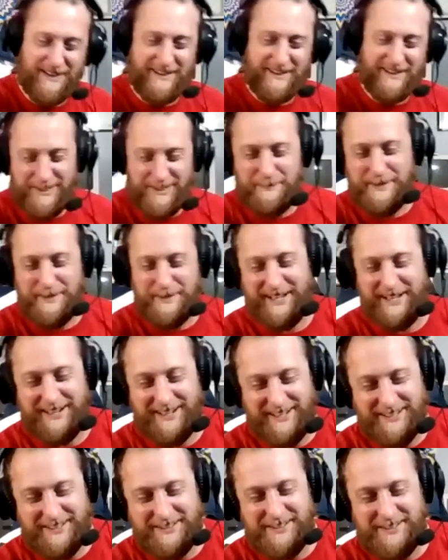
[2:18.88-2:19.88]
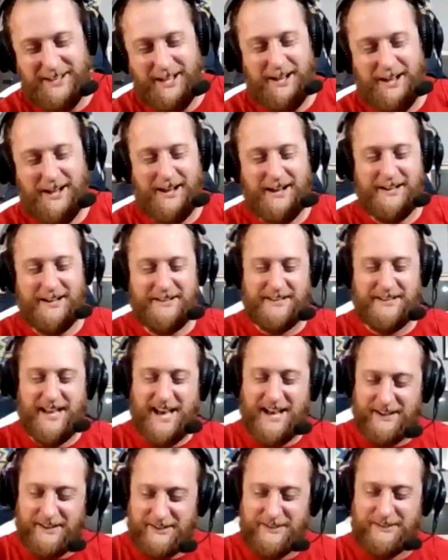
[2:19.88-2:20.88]
bit, a little bit. Uh,
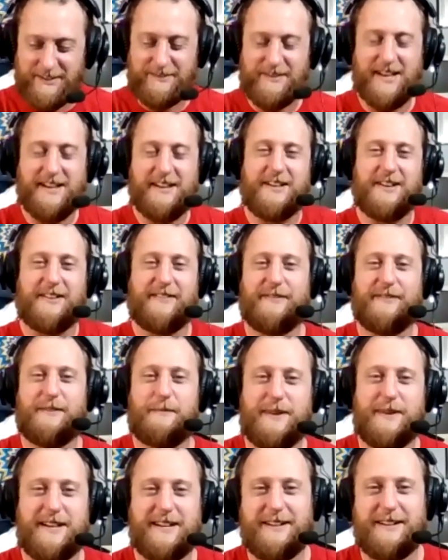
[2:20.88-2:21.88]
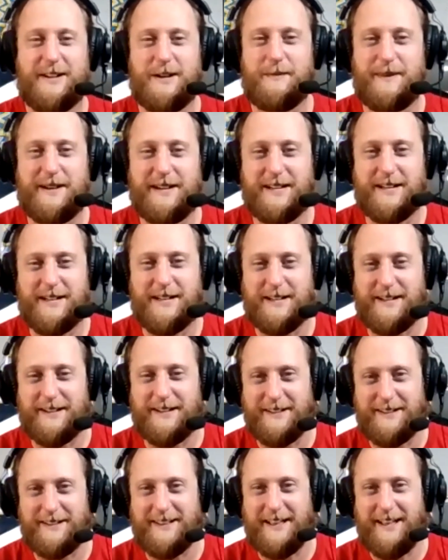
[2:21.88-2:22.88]
yeah, dude. Thank you for being here, man.
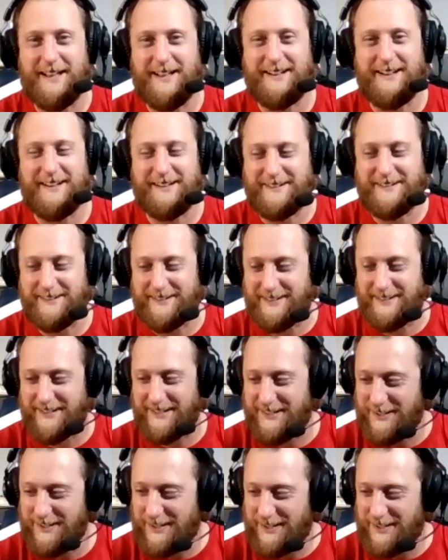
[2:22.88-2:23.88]
Uh, and, thank you for